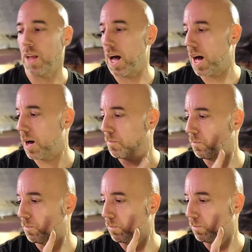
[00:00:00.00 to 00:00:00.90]

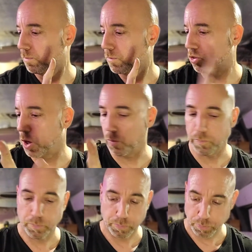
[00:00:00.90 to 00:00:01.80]
So,
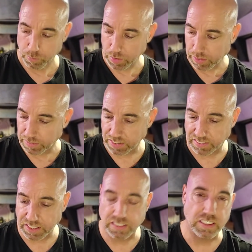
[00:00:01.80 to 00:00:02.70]
DC
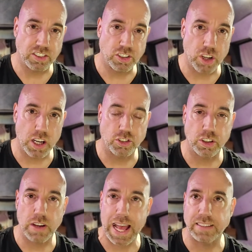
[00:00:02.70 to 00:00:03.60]
to DC
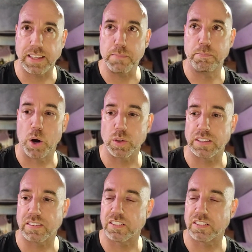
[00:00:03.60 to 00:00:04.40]
charger adds a bonus,